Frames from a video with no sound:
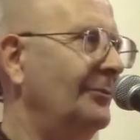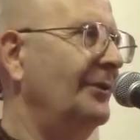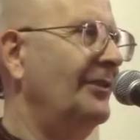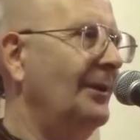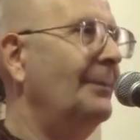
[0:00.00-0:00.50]

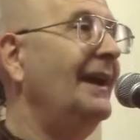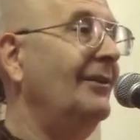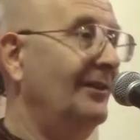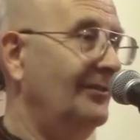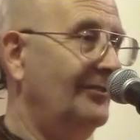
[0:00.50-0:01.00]
with their
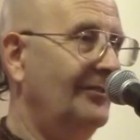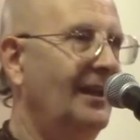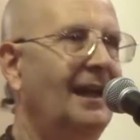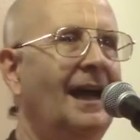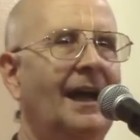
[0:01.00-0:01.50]
parents,
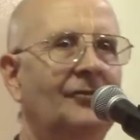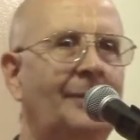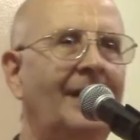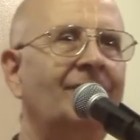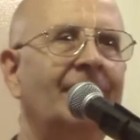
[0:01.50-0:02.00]

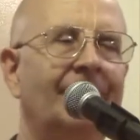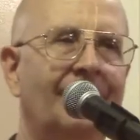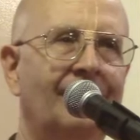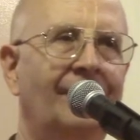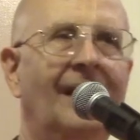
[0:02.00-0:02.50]
especially if
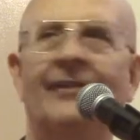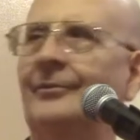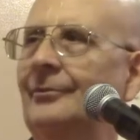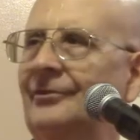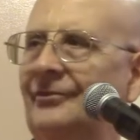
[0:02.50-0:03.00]
their father
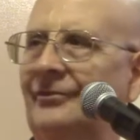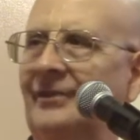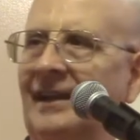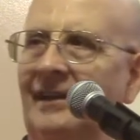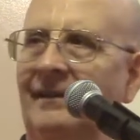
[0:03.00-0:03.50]
was
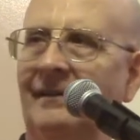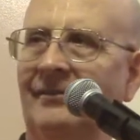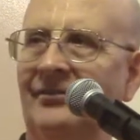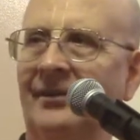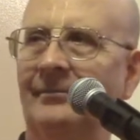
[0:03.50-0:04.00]
in
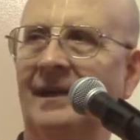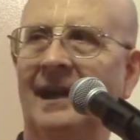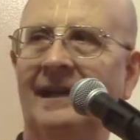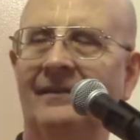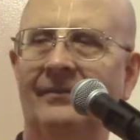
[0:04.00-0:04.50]
some
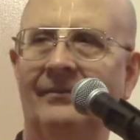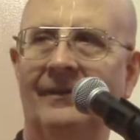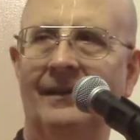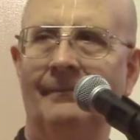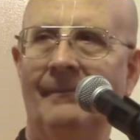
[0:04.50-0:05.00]
kind of
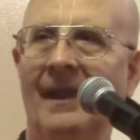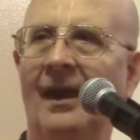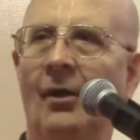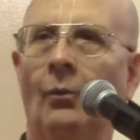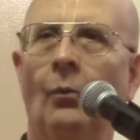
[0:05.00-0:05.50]

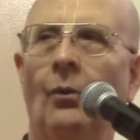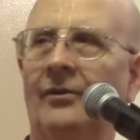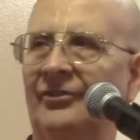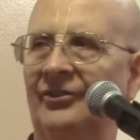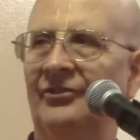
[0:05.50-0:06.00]
war
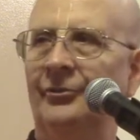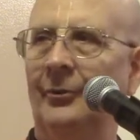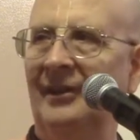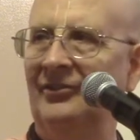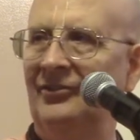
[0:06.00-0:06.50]

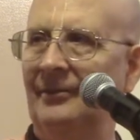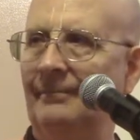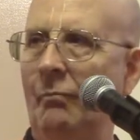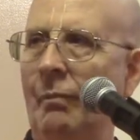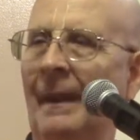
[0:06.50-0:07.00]
situation.
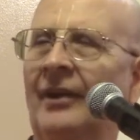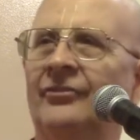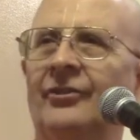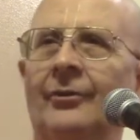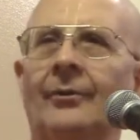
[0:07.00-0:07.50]

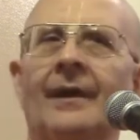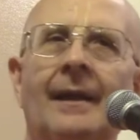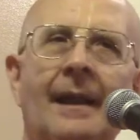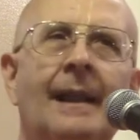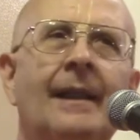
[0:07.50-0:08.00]
So
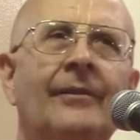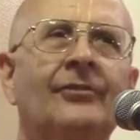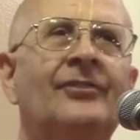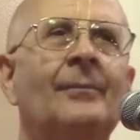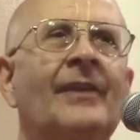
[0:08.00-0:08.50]
there's
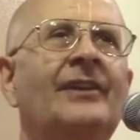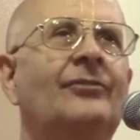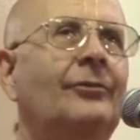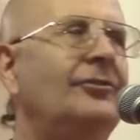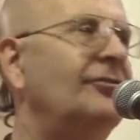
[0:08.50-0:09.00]
some things
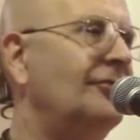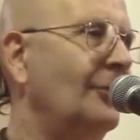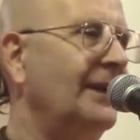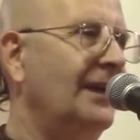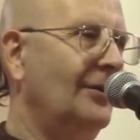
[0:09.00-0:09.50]
you just
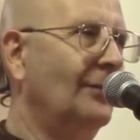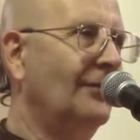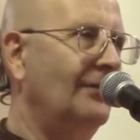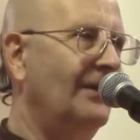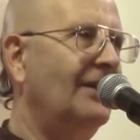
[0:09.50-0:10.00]
don't get over
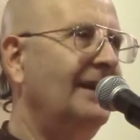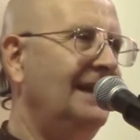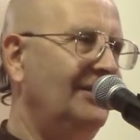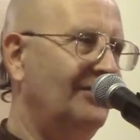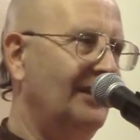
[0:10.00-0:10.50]
very
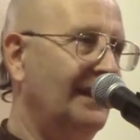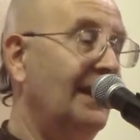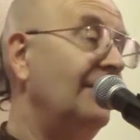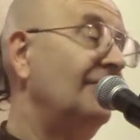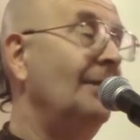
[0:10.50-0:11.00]
easily,
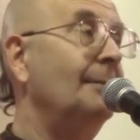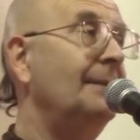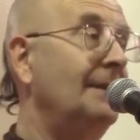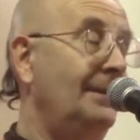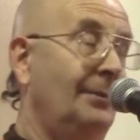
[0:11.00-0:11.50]
and some
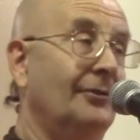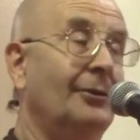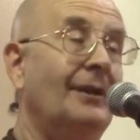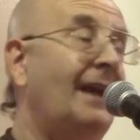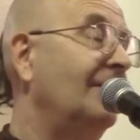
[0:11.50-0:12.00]
people
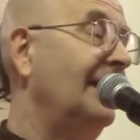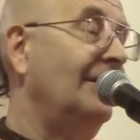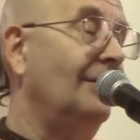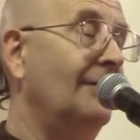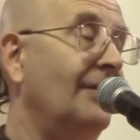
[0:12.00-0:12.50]
don't ever get
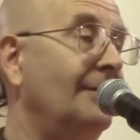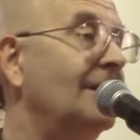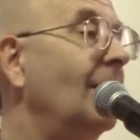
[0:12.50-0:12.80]
over them at